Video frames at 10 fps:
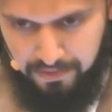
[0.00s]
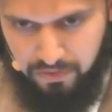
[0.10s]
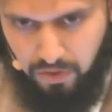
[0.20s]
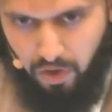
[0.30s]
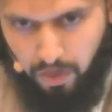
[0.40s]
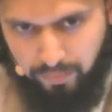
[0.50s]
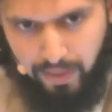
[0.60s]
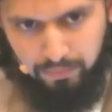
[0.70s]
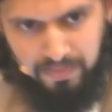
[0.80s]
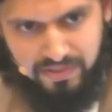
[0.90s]
Our
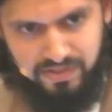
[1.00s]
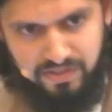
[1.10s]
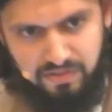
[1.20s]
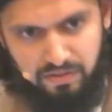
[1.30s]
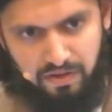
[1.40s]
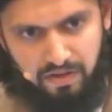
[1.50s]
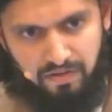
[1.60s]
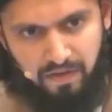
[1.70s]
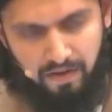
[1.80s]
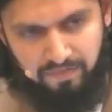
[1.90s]
problem is
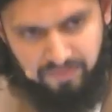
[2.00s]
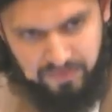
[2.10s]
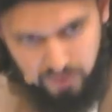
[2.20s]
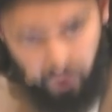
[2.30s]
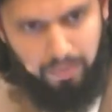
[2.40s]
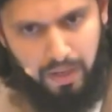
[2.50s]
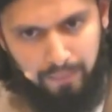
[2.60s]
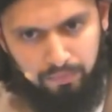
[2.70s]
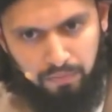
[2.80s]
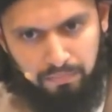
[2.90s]
a physical
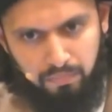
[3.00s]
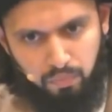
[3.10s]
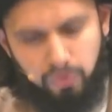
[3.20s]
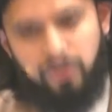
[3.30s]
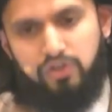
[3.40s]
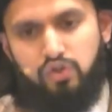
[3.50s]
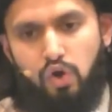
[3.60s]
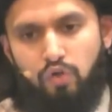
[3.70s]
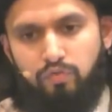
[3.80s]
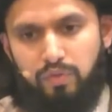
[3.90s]
problem we're trying to
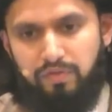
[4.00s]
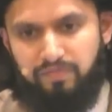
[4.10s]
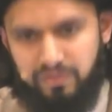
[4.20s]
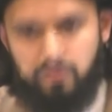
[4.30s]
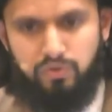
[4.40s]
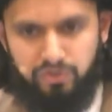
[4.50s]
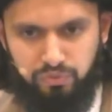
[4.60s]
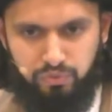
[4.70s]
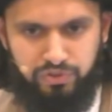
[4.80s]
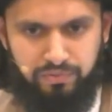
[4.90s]
solve with a physical
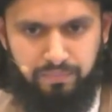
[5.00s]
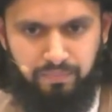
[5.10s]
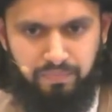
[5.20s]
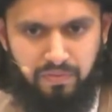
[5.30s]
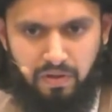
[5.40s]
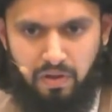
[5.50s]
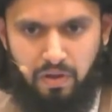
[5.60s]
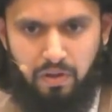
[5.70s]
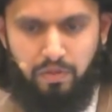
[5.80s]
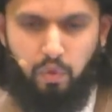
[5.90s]
solution.
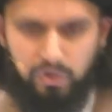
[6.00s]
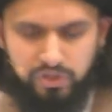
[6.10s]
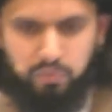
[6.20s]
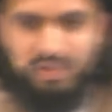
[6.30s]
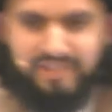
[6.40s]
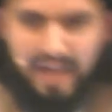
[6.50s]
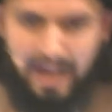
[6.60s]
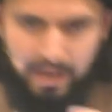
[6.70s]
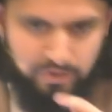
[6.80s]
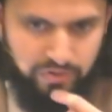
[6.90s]
The question we need to
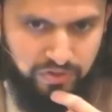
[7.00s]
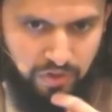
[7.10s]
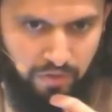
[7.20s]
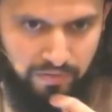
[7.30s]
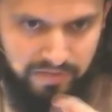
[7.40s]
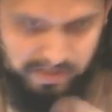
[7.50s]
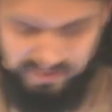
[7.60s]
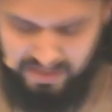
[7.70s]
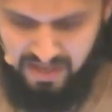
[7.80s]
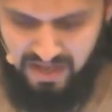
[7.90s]
ask ourselves is,
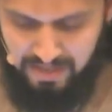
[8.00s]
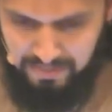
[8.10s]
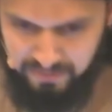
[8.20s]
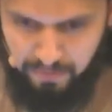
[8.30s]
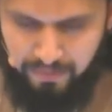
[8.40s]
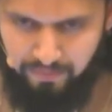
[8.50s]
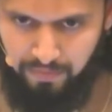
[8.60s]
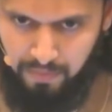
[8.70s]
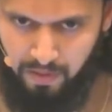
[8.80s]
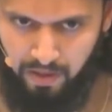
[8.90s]
in this month of
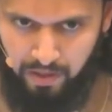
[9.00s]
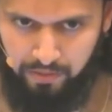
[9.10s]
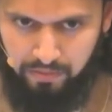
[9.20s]
Ramadan,